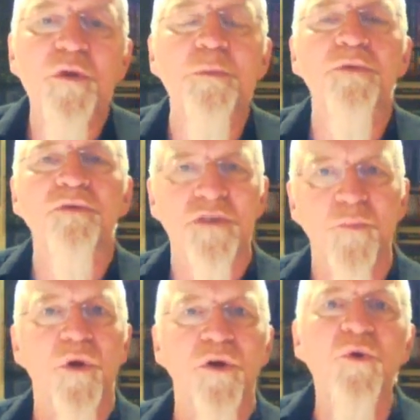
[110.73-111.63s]
of people have
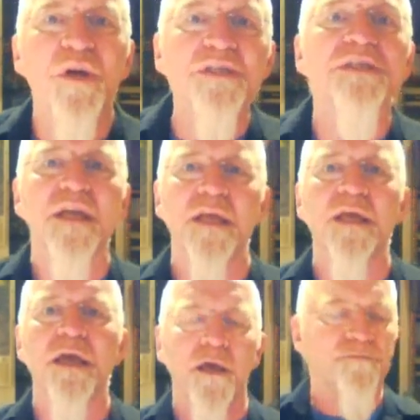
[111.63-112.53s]
said, well, who is getting
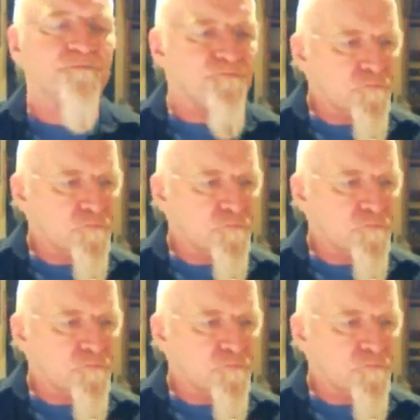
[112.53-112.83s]
hit?